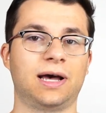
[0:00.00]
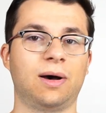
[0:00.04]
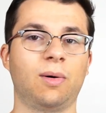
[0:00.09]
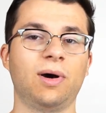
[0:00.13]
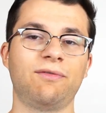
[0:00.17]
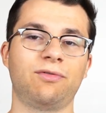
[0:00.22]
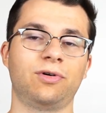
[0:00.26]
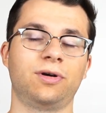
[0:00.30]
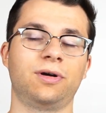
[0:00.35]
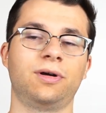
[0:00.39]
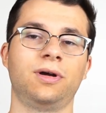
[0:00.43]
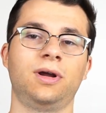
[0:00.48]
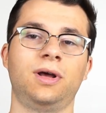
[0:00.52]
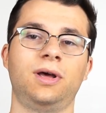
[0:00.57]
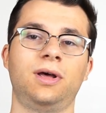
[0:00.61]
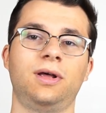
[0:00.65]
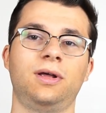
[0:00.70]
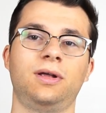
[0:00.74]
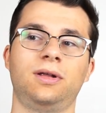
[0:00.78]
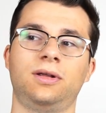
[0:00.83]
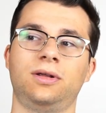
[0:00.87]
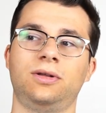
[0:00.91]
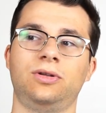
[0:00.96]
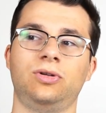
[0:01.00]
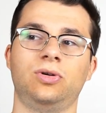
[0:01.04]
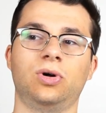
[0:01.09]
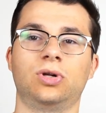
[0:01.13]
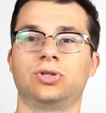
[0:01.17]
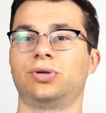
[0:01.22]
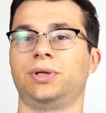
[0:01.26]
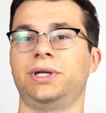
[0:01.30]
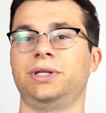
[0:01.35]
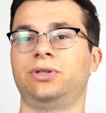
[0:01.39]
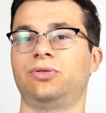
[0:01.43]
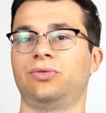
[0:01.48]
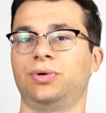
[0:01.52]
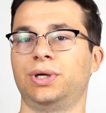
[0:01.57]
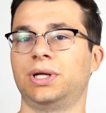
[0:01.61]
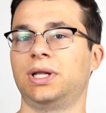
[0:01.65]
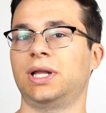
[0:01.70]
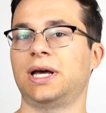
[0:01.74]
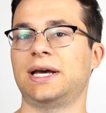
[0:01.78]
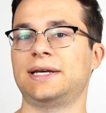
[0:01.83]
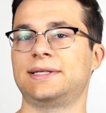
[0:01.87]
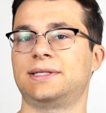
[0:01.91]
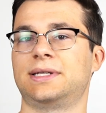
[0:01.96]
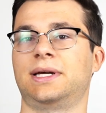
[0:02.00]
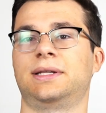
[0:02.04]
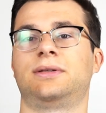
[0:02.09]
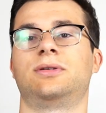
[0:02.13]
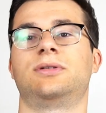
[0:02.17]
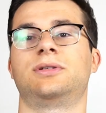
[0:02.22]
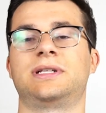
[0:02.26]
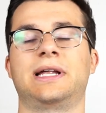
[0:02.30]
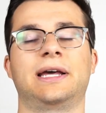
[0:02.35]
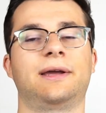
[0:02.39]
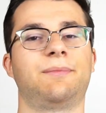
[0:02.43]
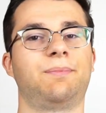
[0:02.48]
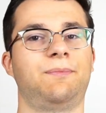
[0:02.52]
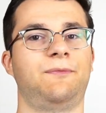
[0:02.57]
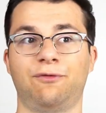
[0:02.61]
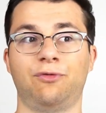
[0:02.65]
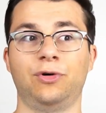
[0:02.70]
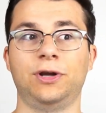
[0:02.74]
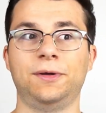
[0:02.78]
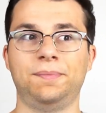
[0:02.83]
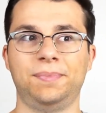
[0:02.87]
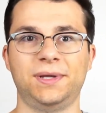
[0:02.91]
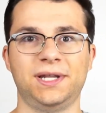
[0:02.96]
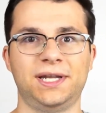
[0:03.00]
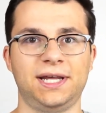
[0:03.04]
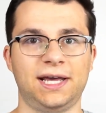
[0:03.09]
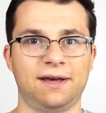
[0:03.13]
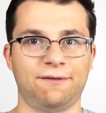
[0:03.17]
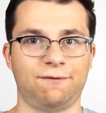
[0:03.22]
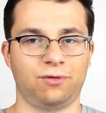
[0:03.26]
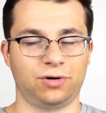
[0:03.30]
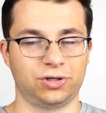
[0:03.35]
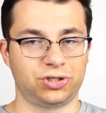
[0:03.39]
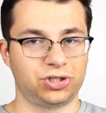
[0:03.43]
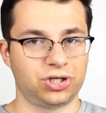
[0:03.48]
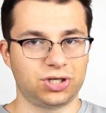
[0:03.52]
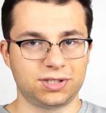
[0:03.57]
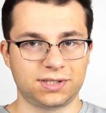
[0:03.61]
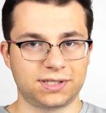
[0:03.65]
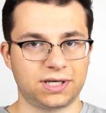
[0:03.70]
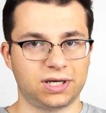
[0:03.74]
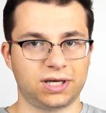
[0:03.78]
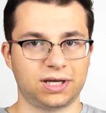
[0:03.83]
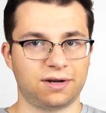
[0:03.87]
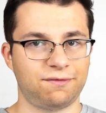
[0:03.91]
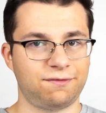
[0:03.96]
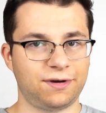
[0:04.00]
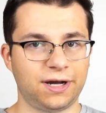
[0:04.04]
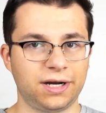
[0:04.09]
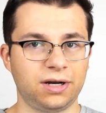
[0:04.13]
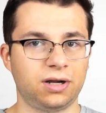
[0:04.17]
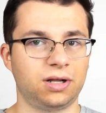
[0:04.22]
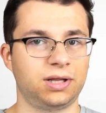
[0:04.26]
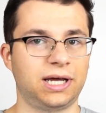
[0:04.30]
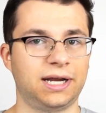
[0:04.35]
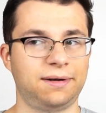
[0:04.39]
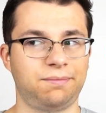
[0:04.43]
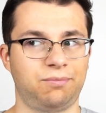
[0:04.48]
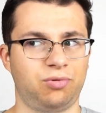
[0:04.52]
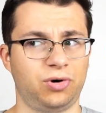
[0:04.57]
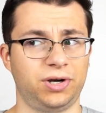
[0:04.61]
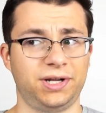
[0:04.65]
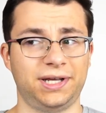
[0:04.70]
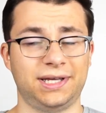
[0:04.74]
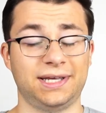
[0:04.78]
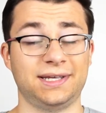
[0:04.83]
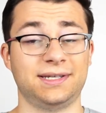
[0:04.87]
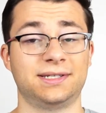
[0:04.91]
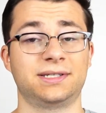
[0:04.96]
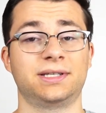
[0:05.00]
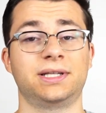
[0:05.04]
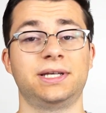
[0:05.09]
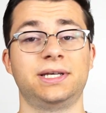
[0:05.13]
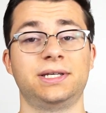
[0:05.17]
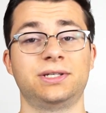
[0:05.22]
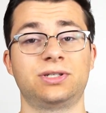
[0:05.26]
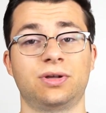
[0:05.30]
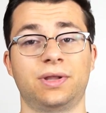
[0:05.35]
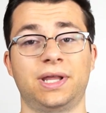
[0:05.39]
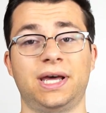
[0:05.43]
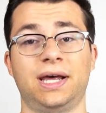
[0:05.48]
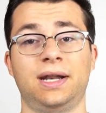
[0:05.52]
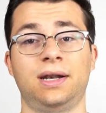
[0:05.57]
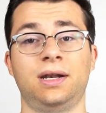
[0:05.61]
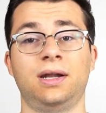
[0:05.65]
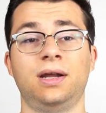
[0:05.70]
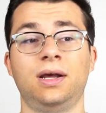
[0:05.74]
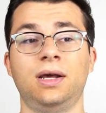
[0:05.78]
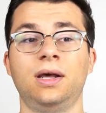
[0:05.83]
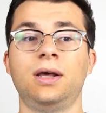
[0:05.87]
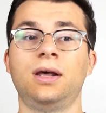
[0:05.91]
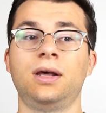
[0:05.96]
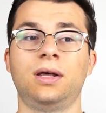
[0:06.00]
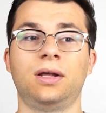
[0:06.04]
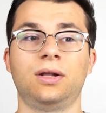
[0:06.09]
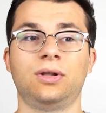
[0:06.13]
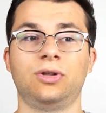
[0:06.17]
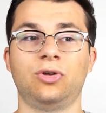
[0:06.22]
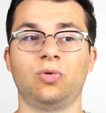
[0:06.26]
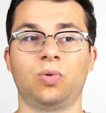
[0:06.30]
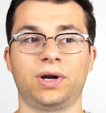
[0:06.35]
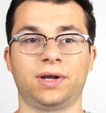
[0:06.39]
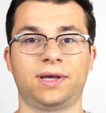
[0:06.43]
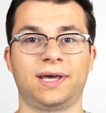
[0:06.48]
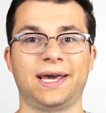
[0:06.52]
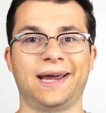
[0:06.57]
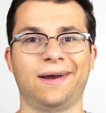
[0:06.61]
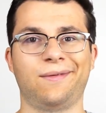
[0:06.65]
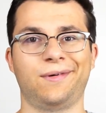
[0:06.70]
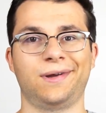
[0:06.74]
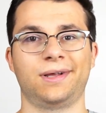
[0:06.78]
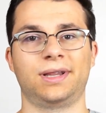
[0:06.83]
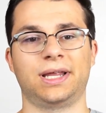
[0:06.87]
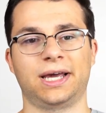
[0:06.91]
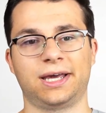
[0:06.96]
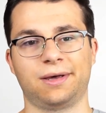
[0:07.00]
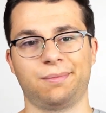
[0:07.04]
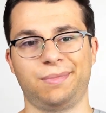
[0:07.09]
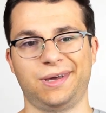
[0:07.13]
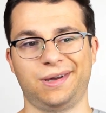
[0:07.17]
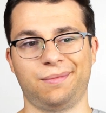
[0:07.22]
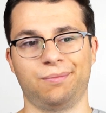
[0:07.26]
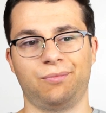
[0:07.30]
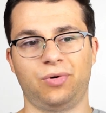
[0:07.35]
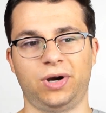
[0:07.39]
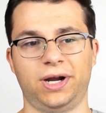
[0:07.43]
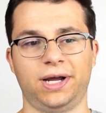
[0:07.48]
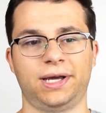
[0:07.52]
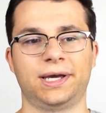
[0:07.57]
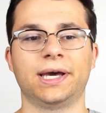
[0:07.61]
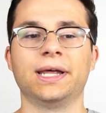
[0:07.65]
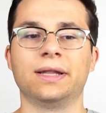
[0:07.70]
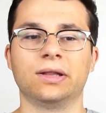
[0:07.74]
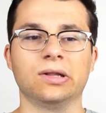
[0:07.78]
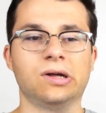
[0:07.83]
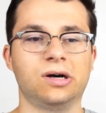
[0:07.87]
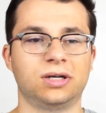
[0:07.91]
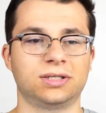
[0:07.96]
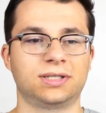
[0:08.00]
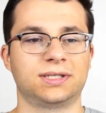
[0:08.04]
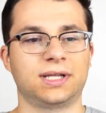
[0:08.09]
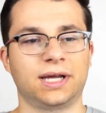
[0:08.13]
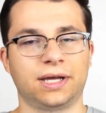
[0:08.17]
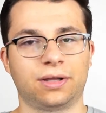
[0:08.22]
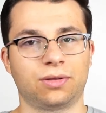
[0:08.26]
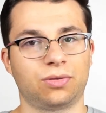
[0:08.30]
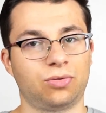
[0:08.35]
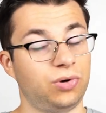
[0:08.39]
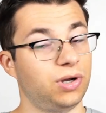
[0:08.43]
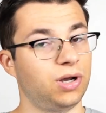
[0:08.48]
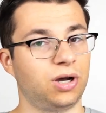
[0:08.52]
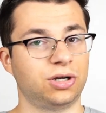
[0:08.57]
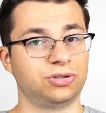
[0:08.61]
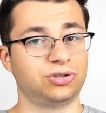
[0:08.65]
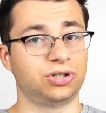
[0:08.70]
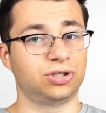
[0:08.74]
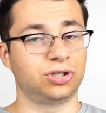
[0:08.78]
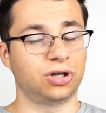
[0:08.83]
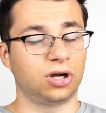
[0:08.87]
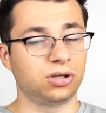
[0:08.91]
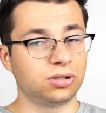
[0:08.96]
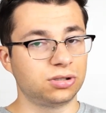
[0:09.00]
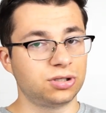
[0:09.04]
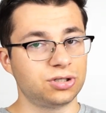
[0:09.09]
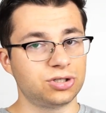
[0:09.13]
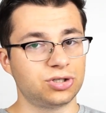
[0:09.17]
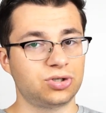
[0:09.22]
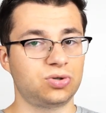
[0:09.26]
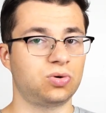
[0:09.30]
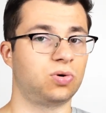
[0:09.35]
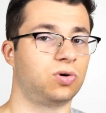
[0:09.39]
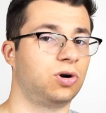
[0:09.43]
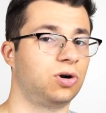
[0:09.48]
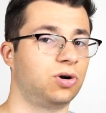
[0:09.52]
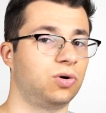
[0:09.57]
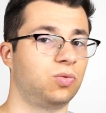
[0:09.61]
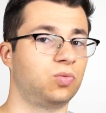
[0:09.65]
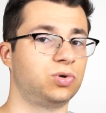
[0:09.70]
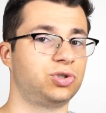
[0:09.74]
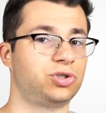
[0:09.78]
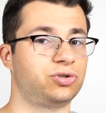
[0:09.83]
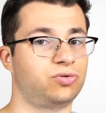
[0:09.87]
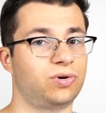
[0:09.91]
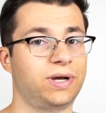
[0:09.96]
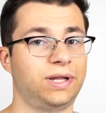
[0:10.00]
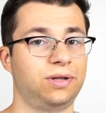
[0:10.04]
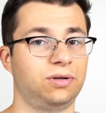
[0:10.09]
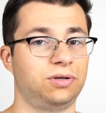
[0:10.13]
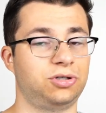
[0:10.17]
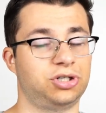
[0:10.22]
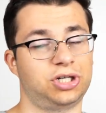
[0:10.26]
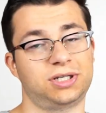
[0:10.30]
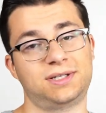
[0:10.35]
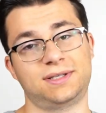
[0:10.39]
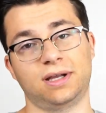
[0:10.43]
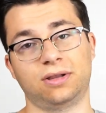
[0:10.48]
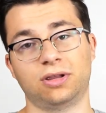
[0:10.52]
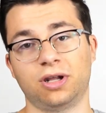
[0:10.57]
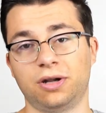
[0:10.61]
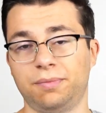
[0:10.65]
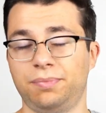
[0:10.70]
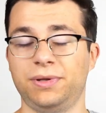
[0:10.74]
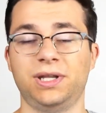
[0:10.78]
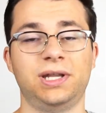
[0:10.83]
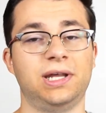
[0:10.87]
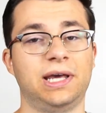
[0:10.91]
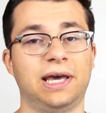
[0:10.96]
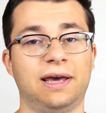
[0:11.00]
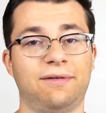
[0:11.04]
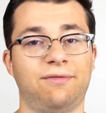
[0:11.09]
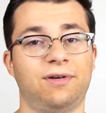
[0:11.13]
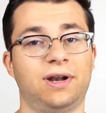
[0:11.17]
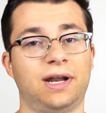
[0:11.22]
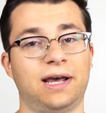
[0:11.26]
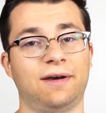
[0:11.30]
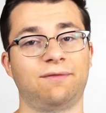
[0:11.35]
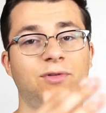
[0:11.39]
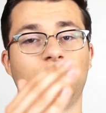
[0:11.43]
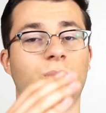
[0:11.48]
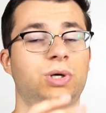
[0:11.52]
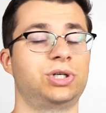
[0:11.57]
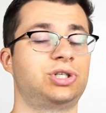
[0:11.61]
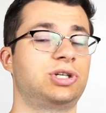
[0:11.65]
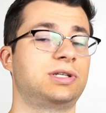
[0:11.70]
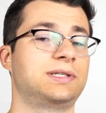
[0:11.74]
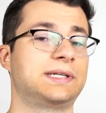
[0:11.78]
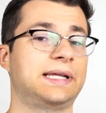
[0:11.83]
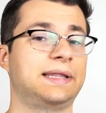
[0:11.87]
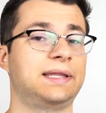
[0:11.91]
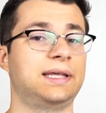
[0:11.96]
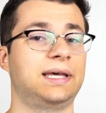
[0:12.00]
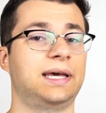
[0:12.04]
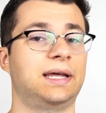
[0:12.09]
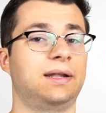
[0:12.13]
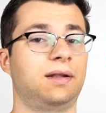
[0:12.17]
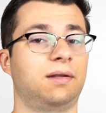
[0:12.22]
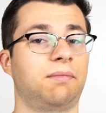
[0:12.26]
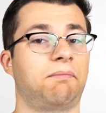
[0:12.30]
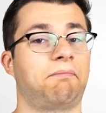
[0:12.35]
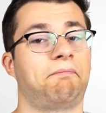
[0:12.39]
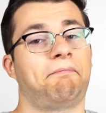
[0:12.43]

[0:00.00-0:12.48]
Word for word: However, you also need to realize that there's like free PDF versions that you can find online pretty easily. So then do you want to carry like a big brick and lost like $300 or would you rather just stick to the PDF and have the questions at the end?